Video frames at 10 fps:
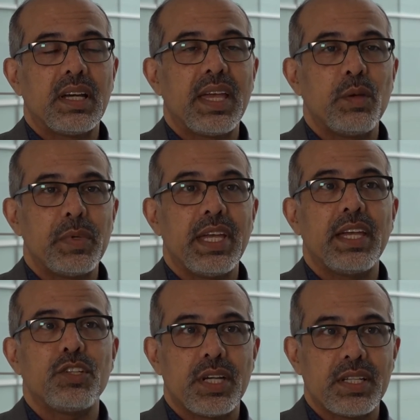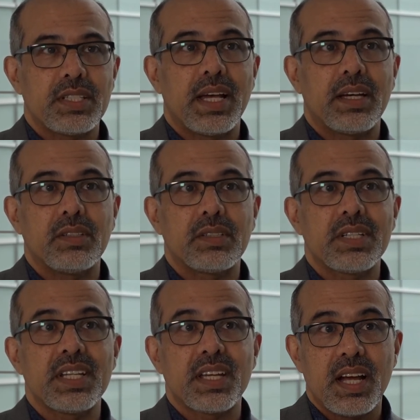APHS, Adult
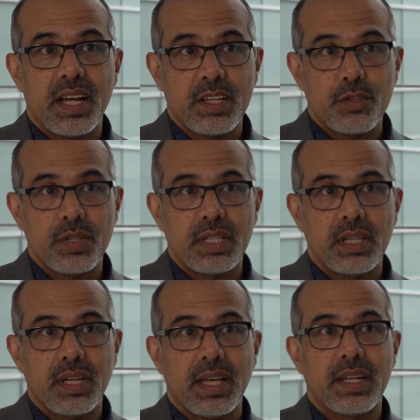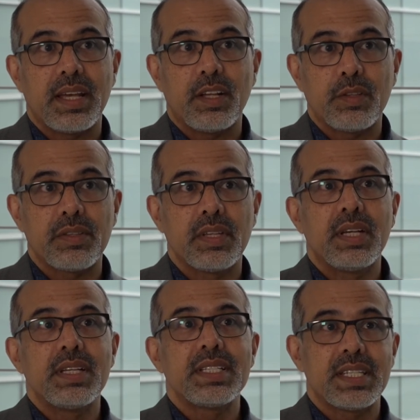Psychiatry and Health
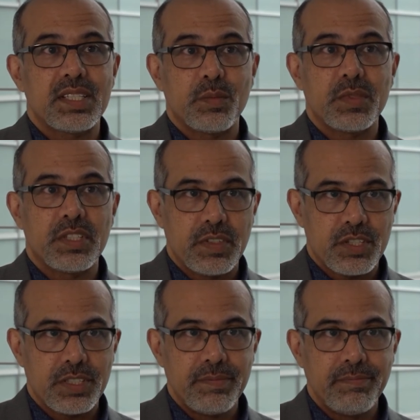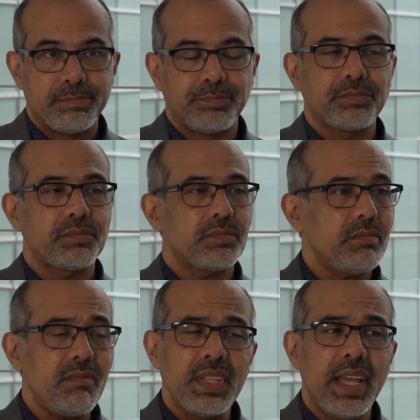Systems Division.
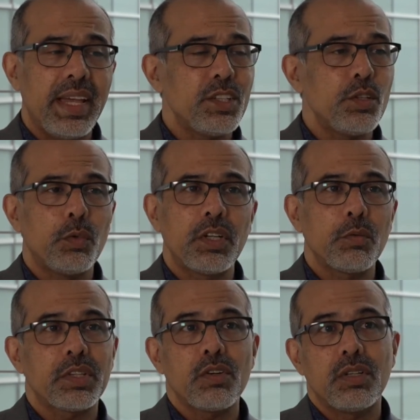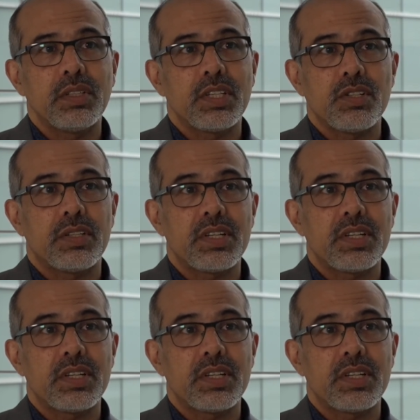and to work with colleagues on our